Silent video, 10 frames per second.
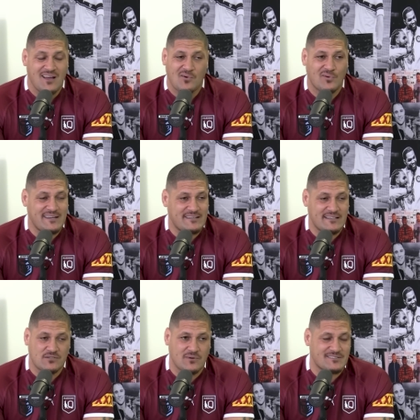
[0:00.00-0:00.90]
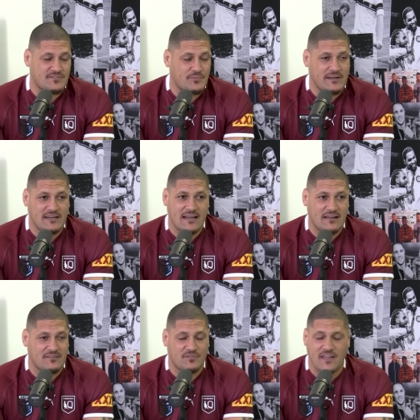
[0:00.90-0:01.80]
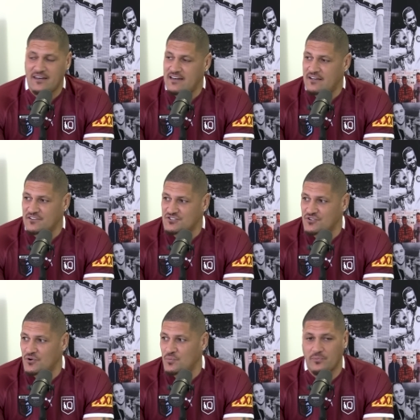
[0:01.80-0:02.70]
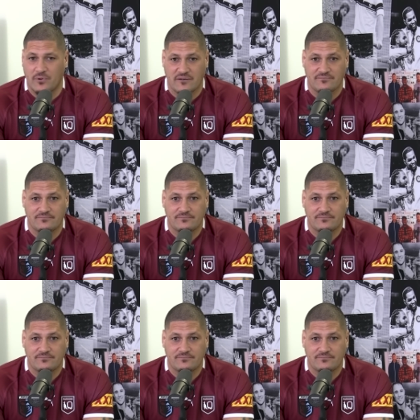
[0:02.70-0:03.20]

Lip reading: What he did to us, if they didn't have Latrell, we win.